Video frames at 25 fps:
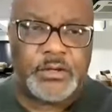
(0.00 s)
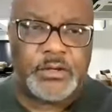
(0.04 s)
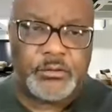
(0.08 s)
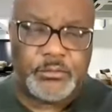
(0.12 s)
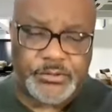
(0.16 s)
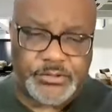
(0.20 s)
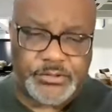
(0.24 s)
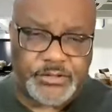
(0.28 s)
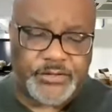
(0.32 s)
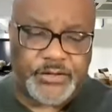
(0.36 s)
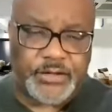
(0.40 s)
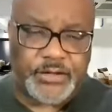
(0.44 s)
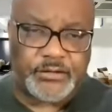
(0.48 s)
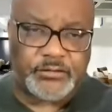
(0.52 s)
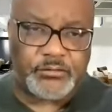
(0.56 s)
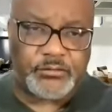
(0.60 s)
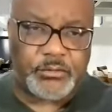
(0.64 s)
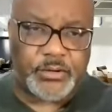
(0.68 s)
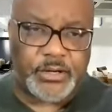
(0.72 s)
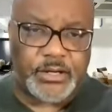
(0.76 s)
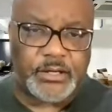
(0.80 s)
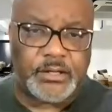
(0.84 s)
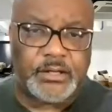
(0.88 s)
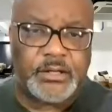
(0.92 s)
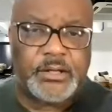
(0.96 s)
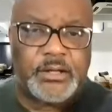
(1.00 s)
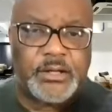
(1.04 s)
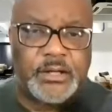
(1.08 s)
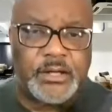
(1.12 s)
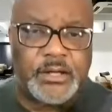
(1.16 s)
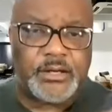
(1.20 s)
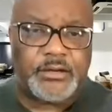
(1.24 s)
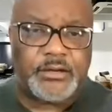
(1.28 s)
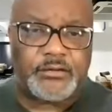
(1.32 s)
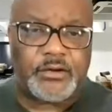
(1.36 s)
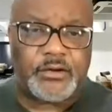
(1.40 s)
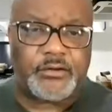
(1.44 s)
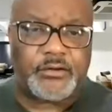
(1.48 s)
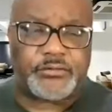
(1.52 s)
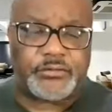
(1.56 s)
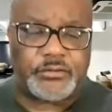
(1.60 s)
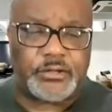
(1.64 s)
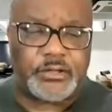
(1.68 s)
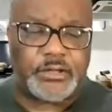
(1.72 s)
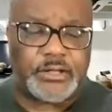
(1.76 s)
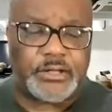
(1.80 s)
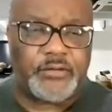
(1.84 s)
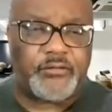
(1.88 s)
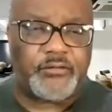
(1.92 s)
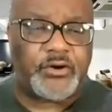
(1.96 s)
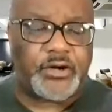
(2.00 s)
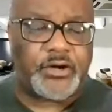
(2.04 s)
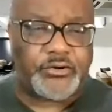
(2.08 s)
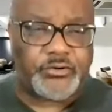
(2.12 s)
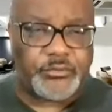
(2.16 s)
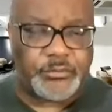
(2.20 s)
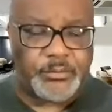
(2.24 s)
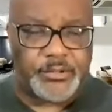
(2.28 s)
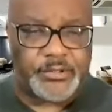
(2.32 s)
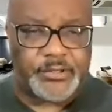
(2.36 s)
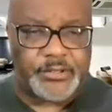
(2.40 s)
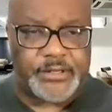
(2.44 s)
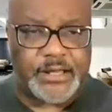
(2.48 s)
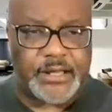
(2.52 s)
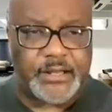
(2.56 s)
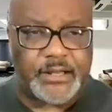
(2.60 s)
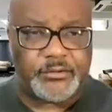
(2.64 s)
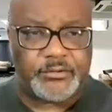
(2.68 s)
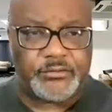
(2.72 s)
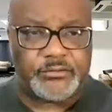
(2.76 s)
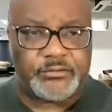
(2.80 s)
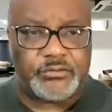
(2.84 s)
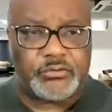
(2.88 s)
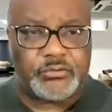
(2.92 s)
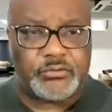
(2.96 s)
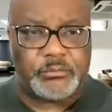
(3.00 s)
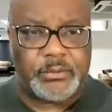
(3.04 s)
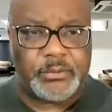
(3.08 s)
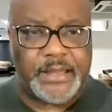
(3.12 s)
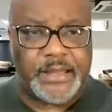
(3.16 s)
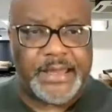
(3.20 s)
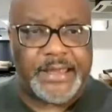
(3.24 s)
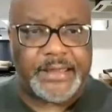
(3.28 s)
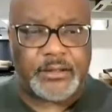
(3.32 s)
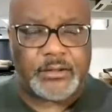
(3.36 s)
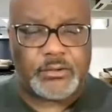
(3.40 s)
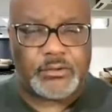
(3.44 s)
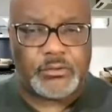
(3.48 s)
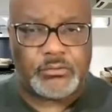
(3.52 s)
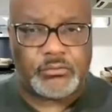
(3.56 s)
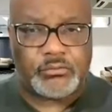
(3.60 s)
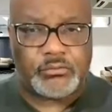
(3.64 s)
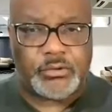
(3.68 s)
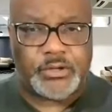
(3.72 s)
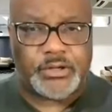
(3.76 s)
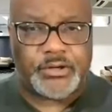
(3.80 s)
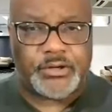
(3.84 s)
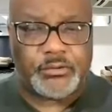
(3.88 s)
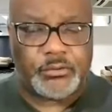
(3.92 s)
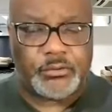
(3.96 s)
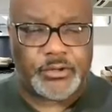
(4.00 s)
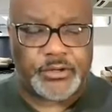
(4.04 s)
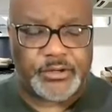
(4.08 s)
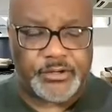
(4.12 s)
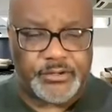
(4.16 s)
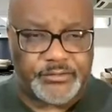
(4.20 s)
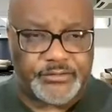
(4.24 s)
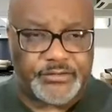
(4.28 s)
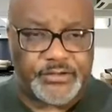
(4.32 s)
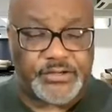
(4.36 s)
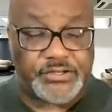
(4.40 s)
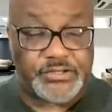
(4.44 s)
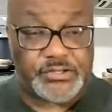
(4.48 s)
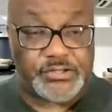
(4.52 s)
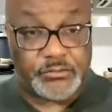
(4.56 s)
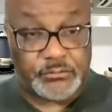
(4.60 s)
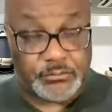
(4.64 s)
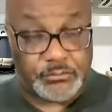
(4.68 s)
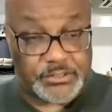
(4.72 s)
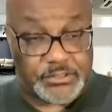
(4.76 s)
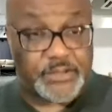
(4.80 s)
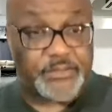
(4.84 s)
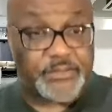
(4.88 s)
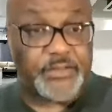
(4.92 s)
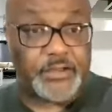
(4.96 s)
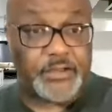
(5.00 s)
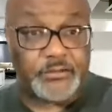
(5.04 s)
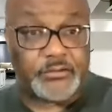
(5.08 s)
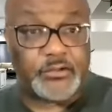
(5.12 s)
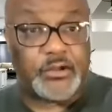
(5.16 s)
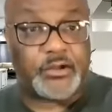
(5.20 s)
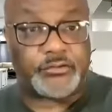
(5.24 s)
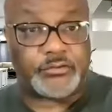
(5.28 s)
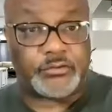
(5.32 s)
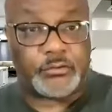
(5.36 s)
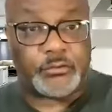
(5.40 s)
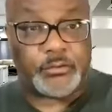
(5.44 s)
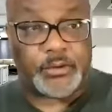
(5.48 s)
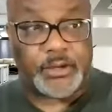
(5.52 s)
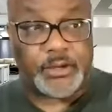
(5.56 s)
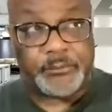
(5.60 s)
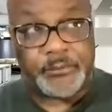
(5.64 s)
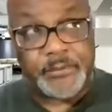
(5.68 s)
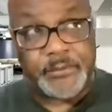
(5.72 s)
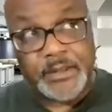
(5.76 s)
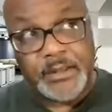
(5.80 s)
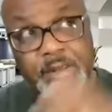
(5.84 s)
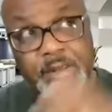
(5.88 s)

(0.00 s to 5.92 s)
which I think is great and he's also going to give $100 million to black run organizations which i think is also great